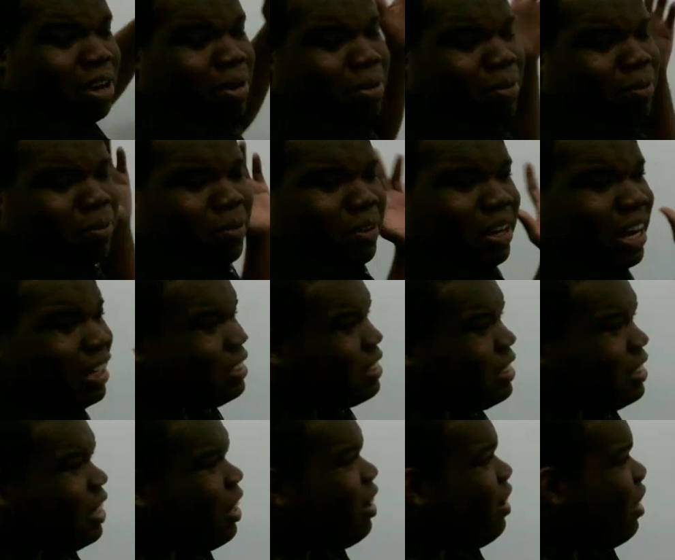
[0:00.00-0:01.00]
don't
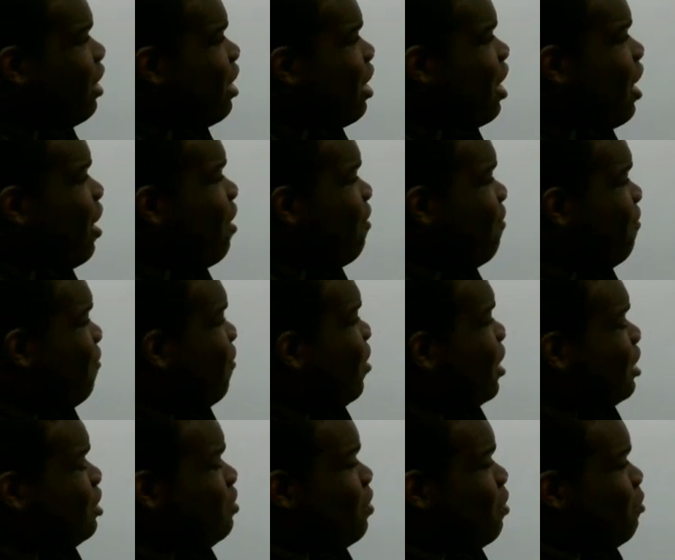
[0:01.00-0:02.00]
necessarily care
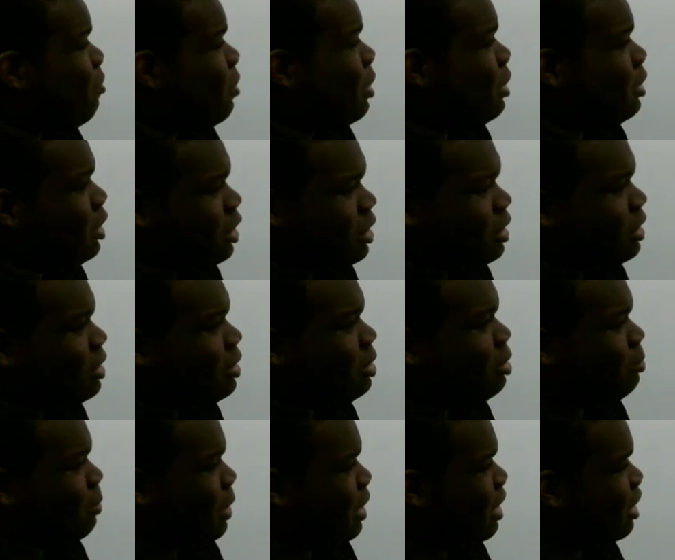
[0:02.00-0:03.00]
which one we
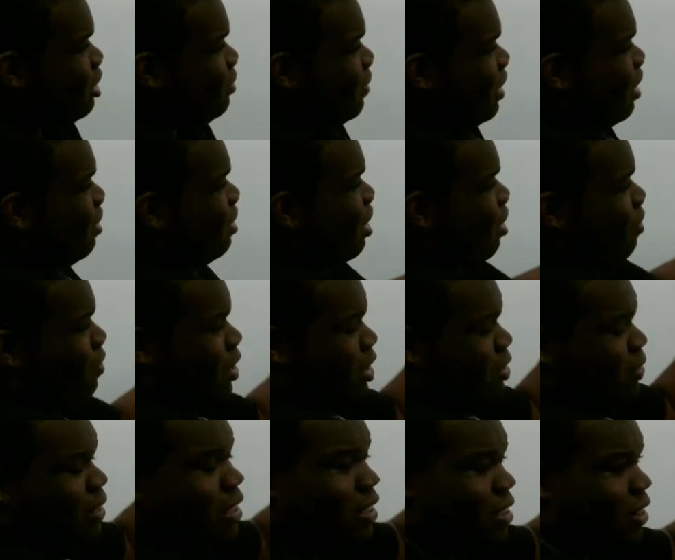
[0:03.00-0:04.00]
choose because we don't know
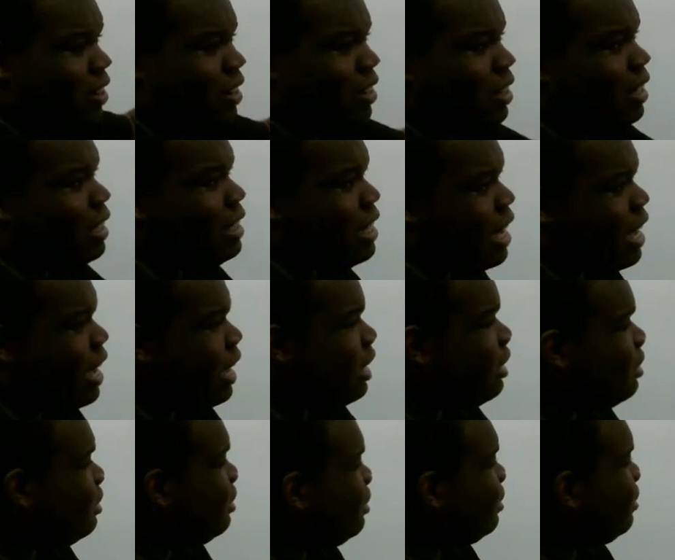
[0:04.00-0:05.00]
which one is going to lead to
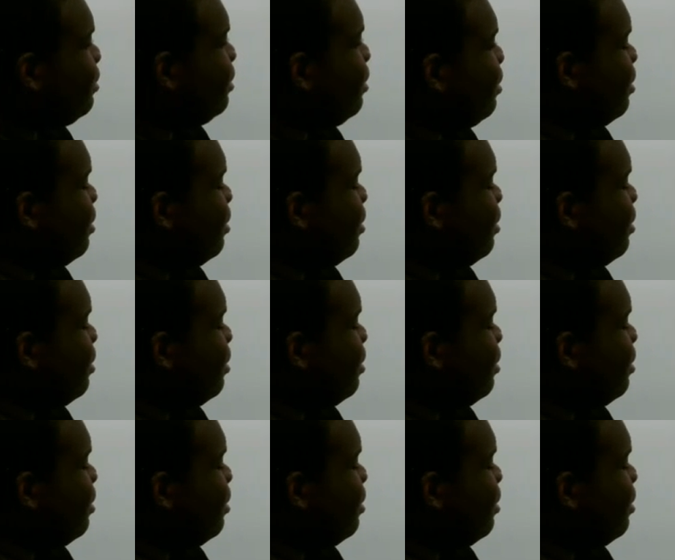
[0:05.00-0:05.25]
X.